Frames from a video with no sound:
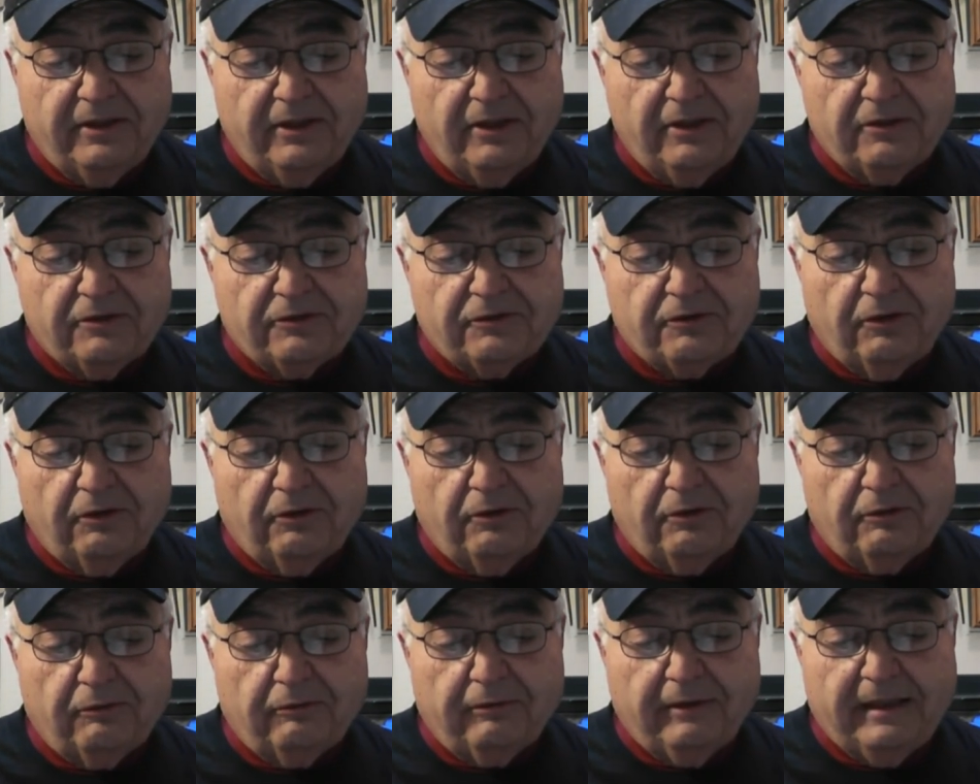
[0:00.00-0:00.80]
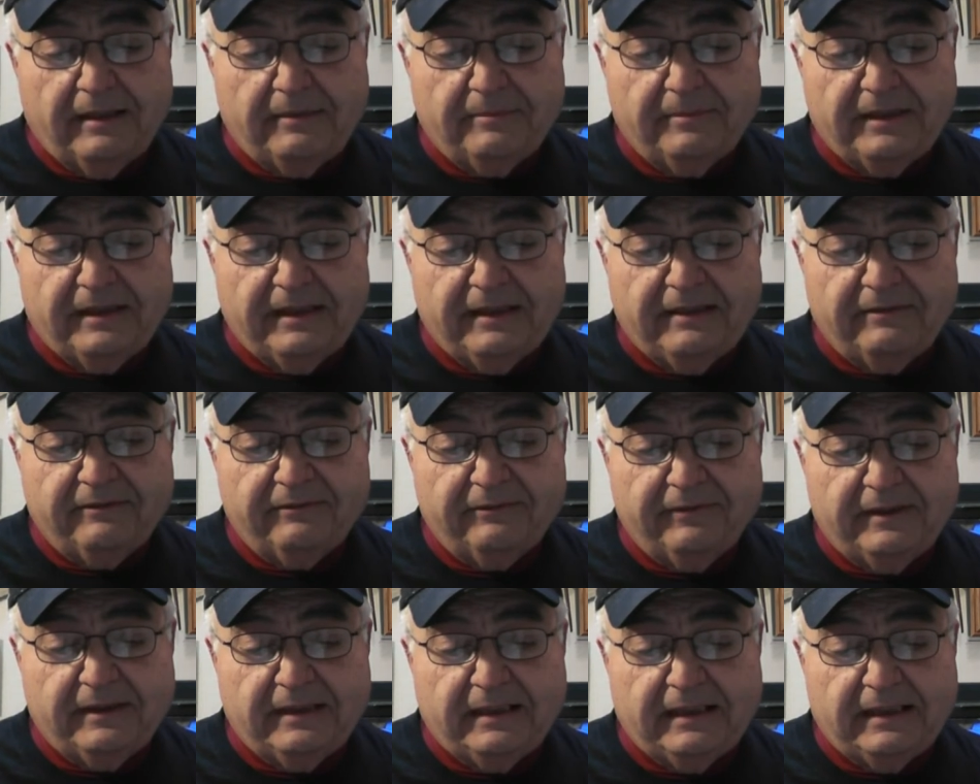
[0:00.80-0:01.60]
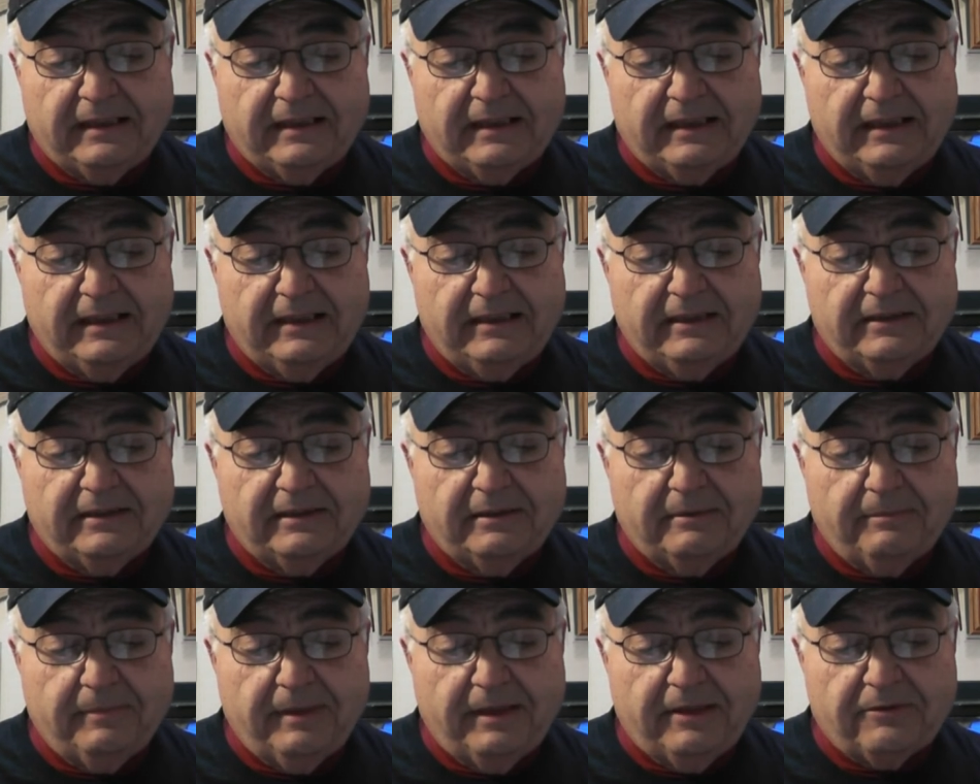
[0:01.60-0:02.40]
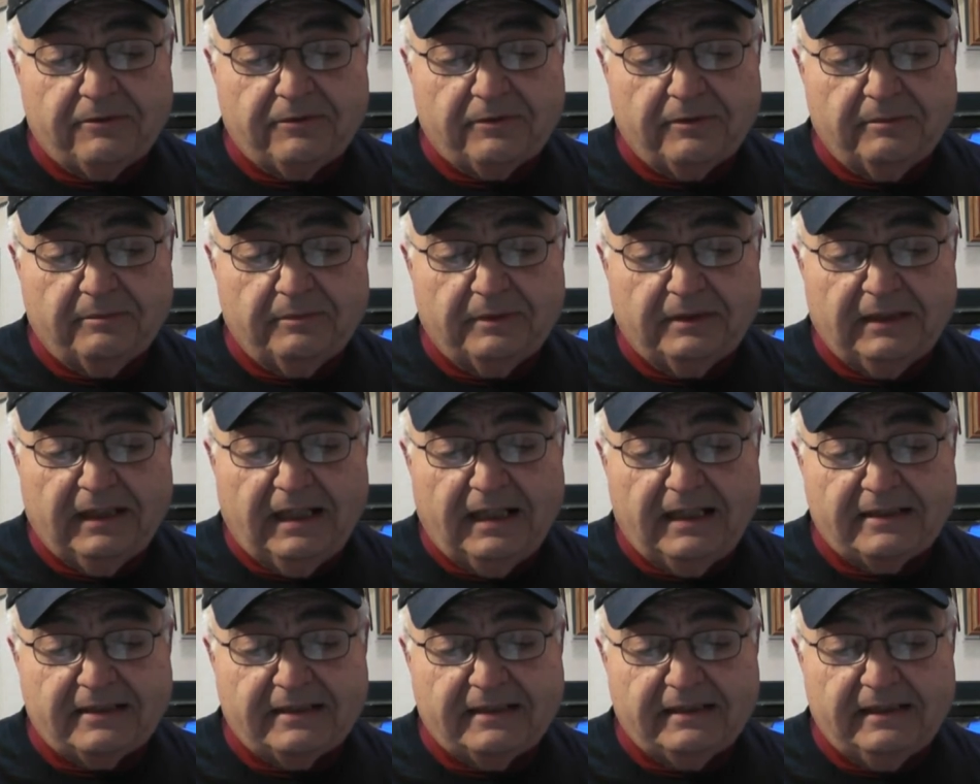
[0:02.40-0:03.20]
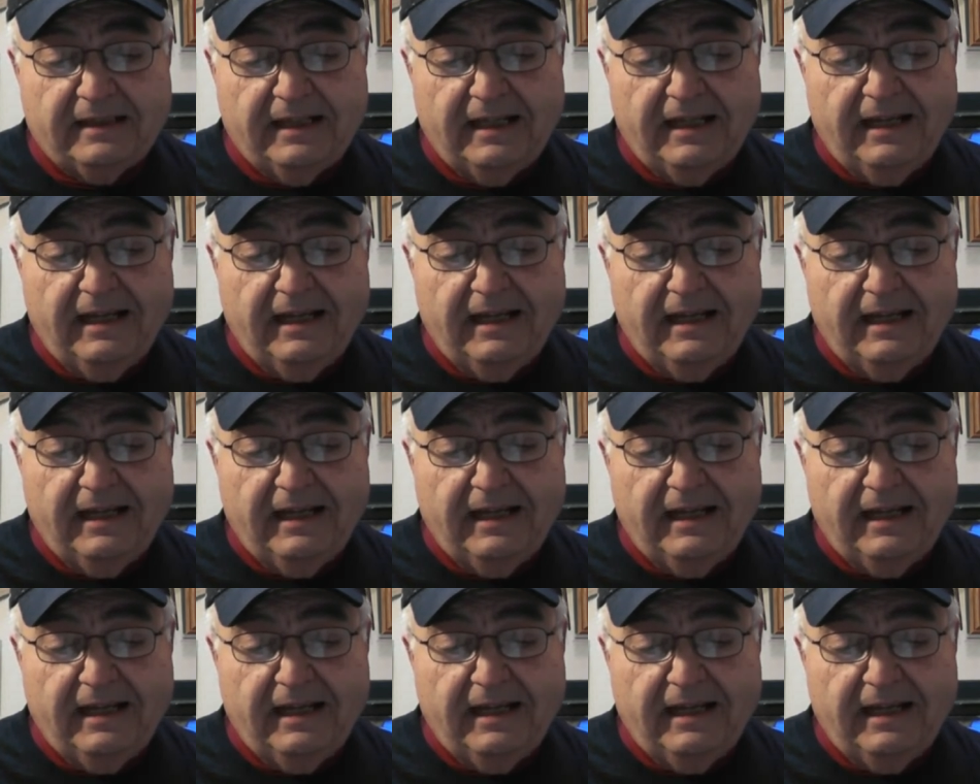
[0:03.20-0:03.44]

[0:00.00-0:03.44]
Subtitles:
Soto grabbed the infant and hid in the bedroom closet